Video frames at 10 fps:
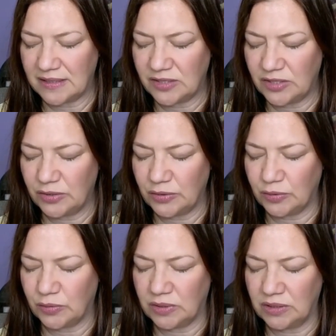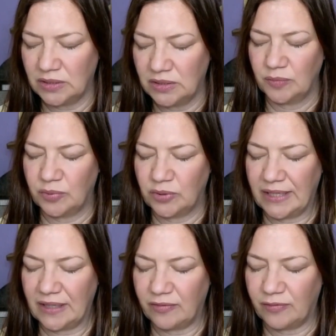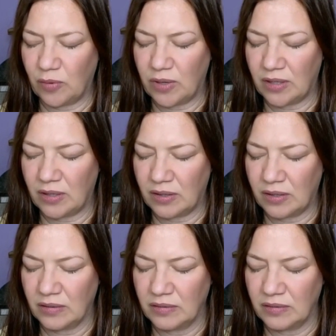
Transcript: to bring forth